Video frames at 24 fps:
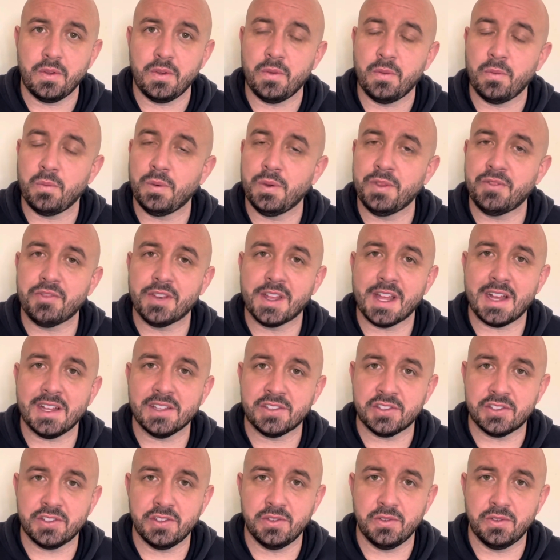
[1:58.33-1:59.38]
With
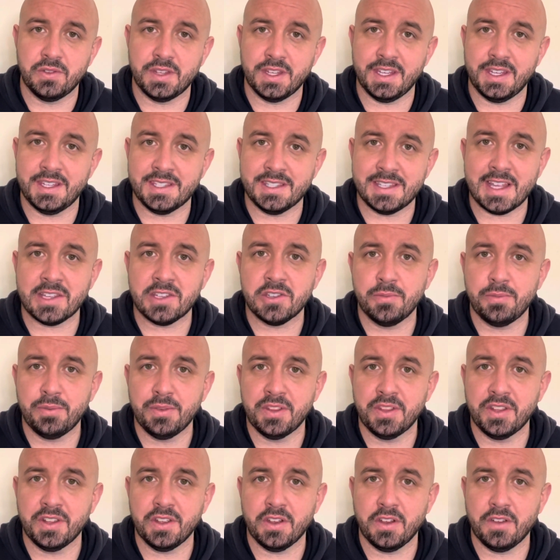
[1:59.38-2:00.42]
regards to the setup of
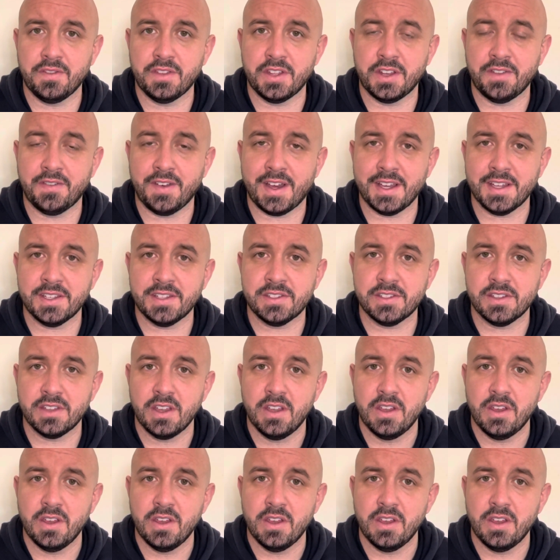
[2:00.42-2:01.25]
the device,